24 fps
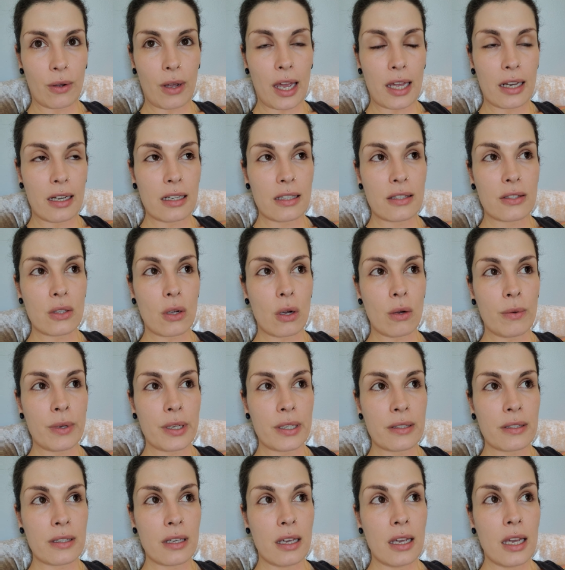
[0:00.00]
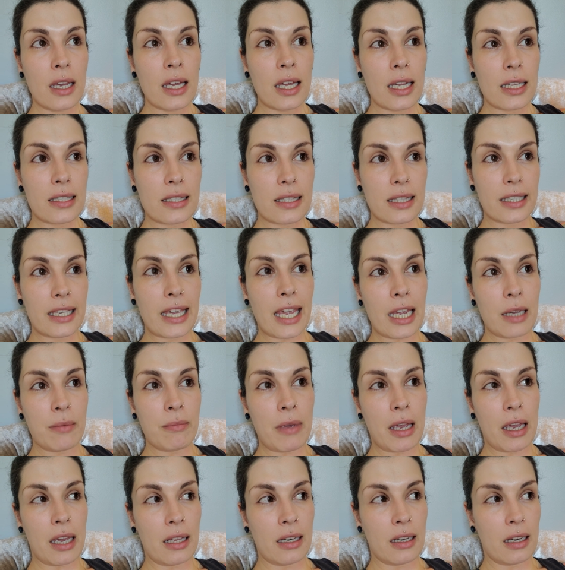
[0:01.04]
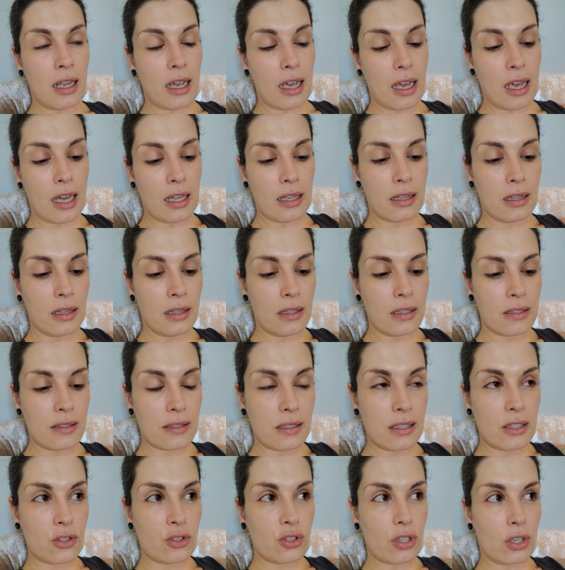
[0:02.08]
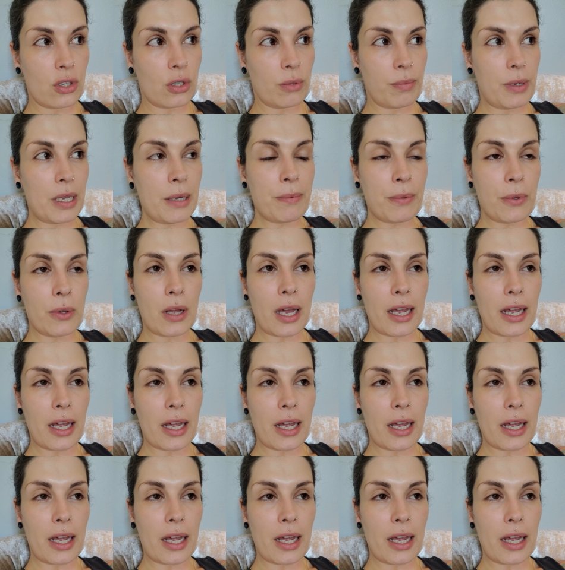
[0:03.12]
and it's the gay men and the cisgender people,